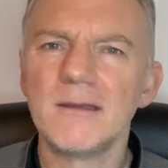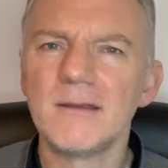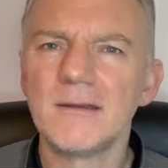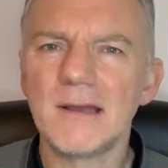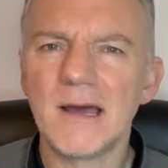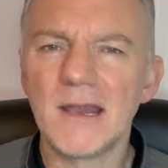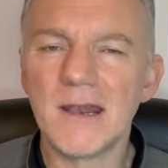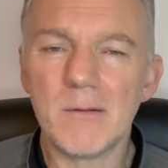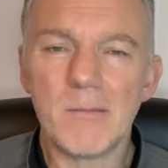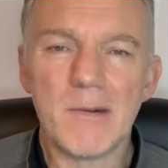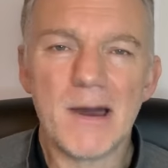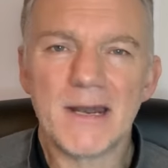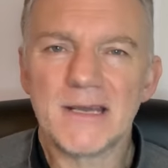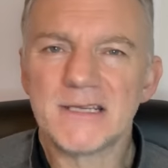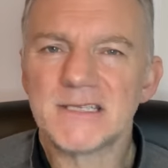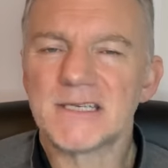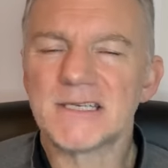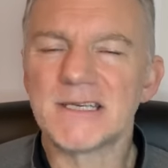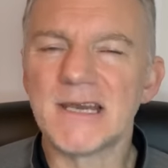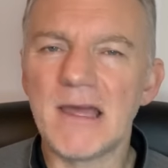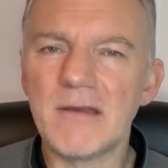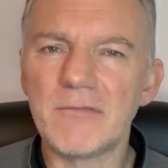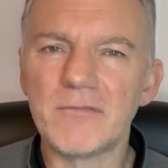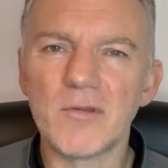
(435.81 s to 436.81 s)
And the
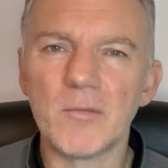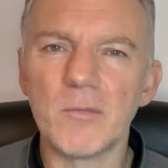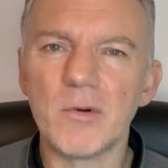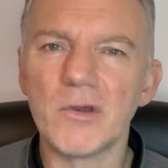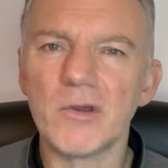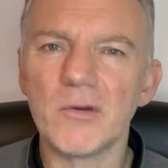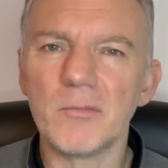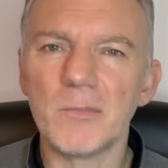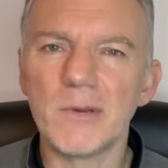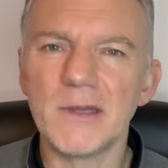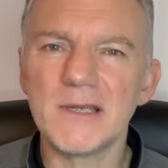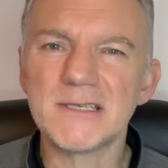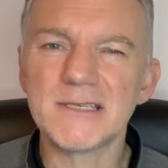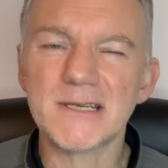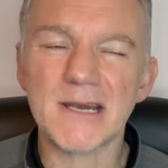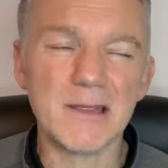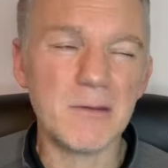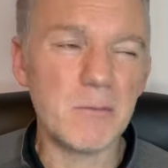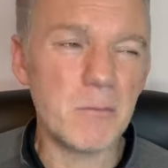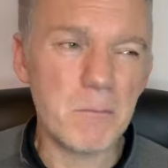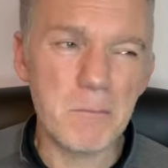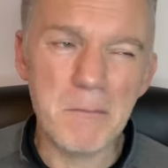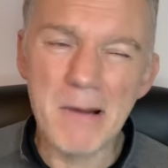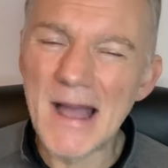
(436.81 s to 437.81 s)
manager's left them on the pitch,
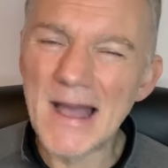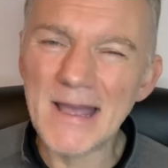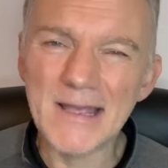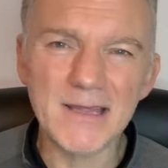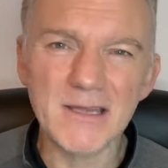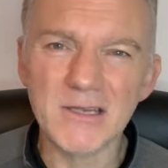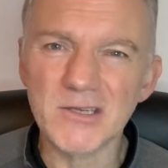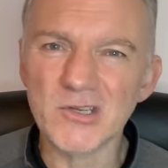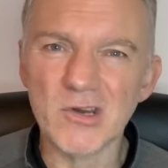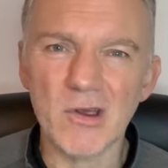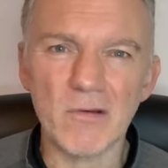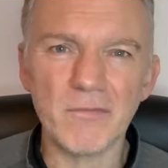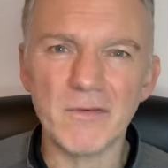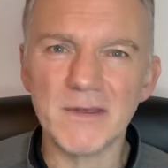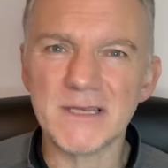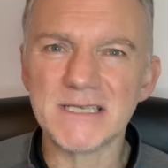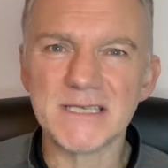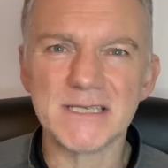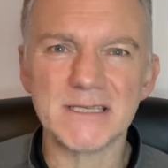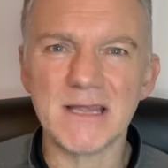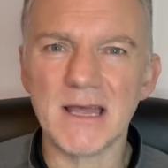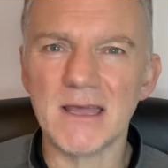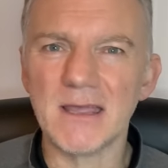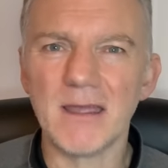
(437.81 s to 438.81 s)
like miles off it
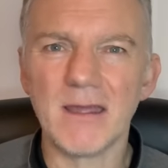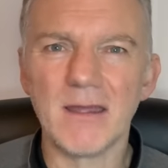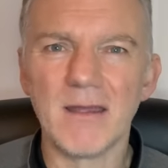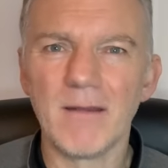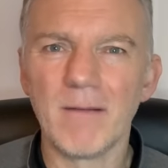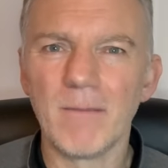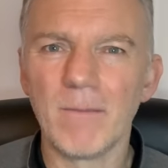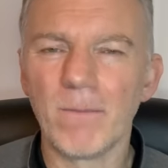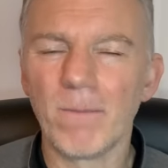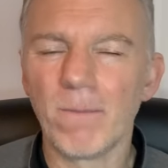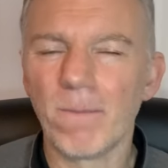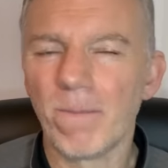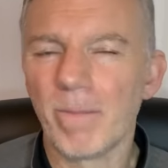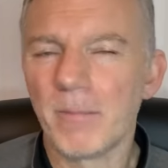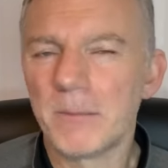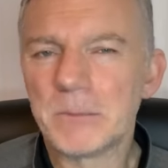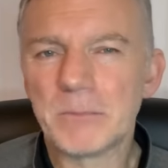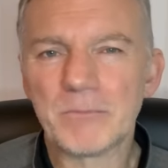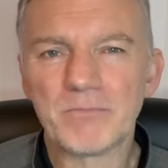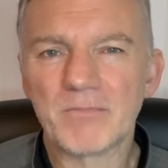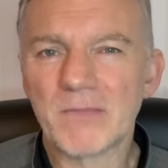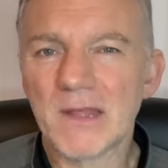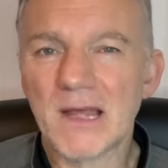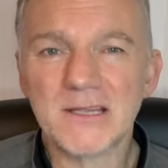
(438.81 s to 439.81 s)
today.
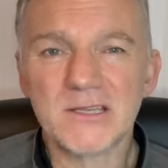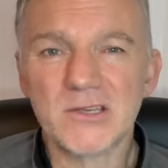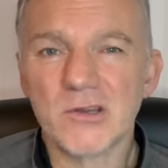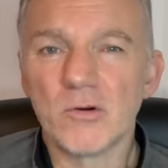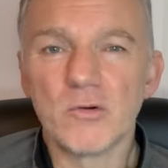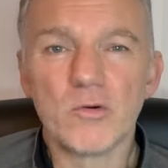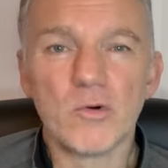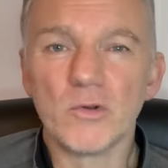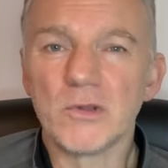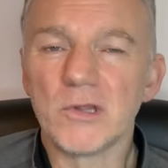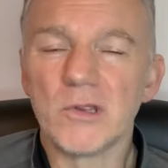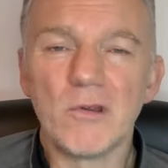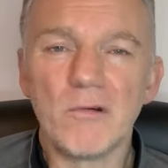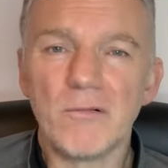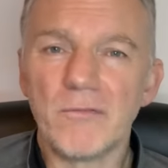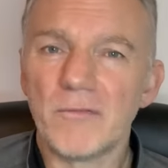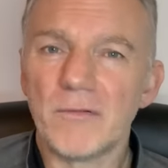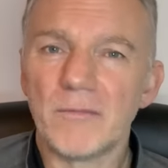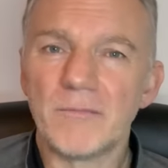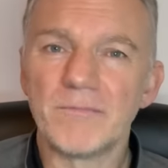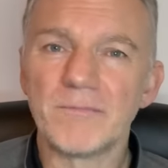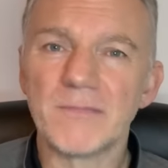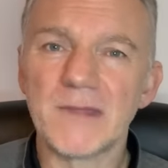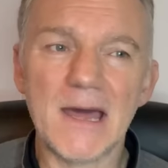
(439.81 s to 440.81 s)
That's not good
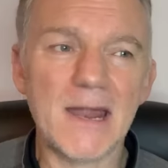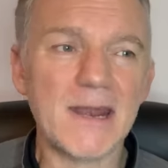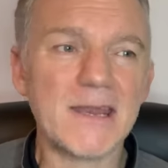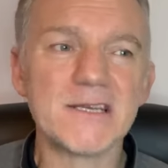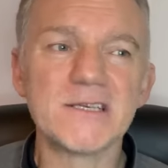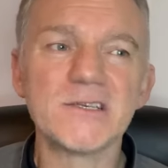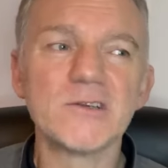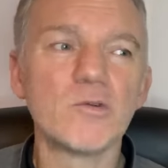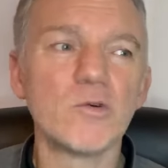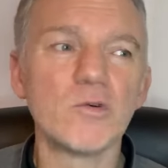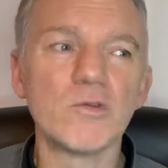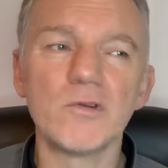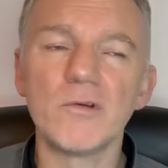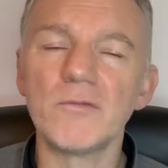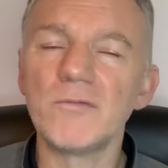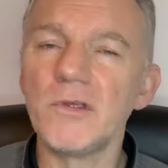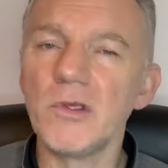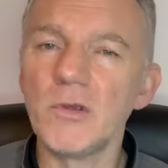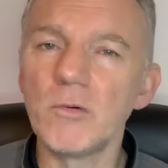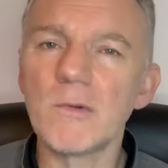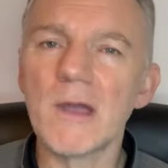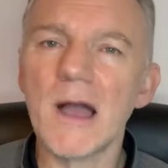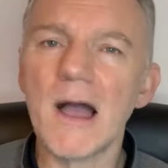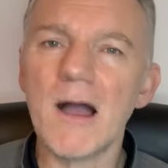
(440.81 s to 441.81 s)
enough. That isn't good enough.
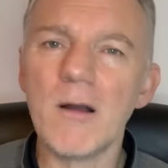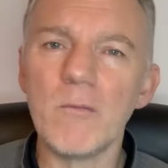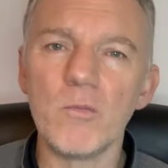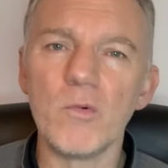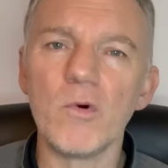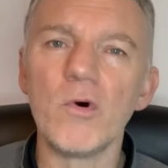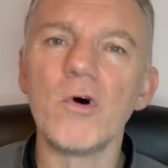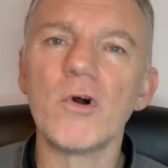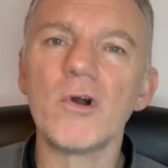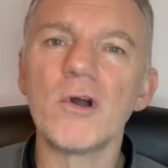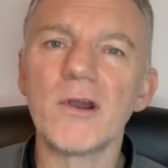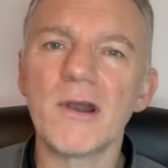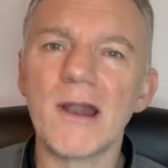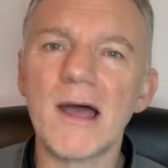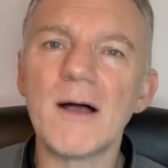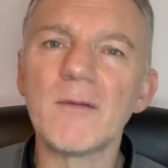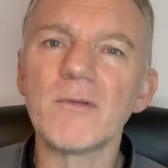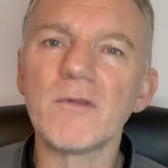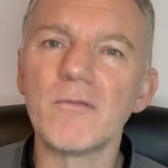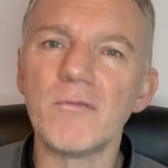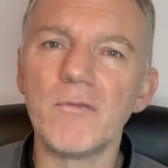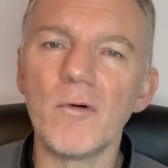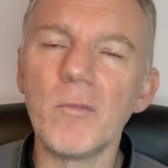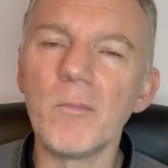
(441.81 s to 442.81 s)
You can't walk
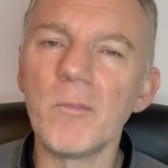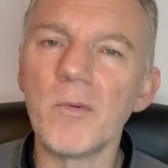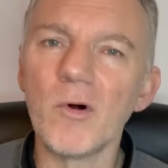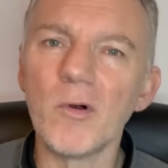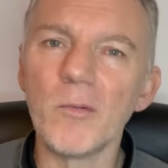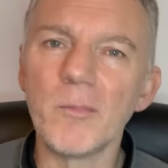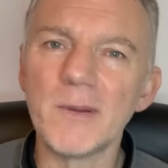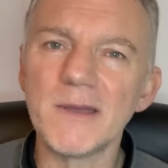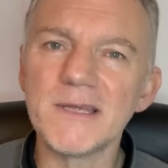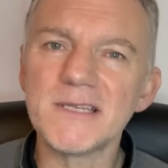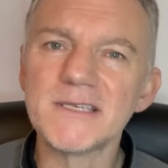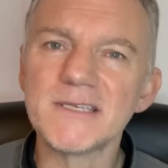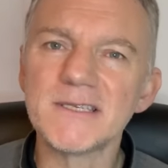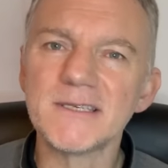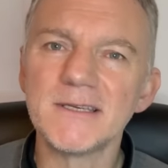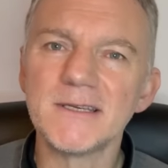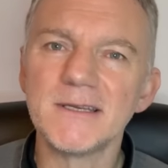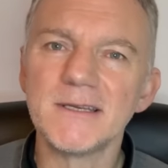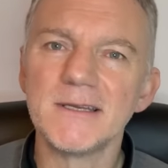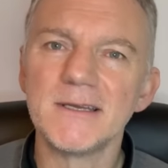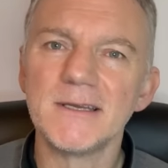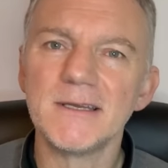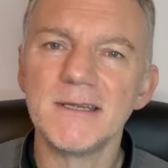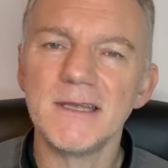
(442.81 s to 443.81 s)
around the football pitch.
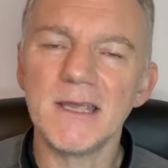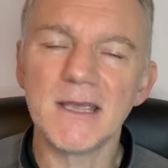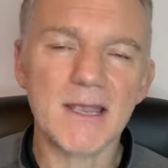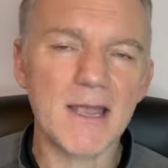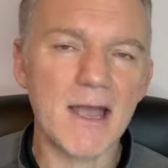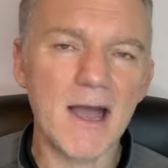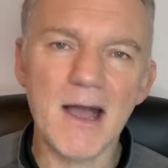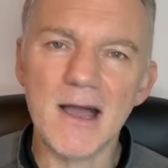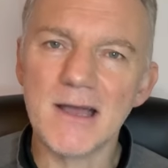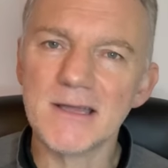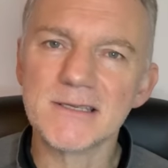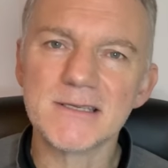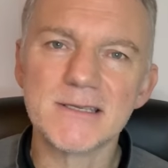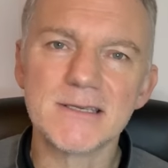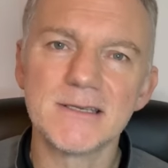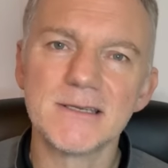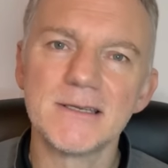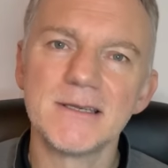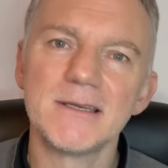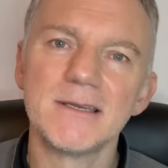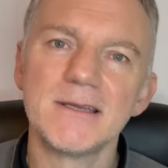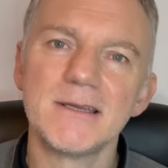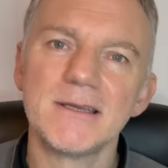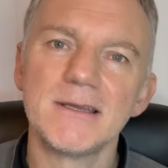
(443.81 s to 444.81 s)
You can't.
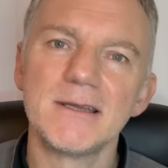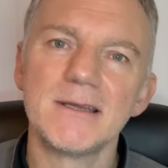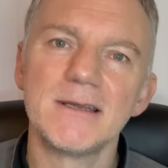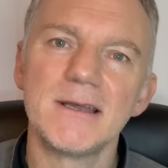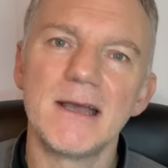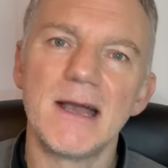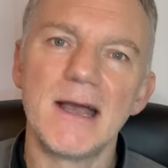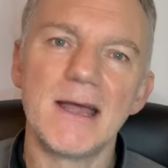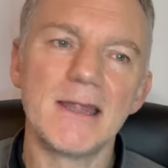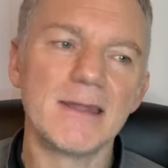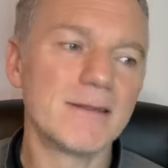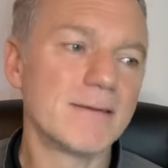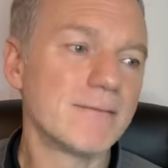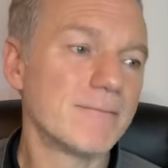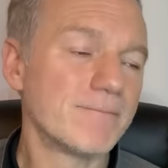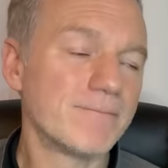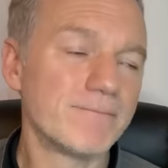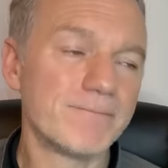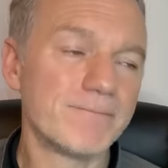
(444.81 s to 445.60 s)
And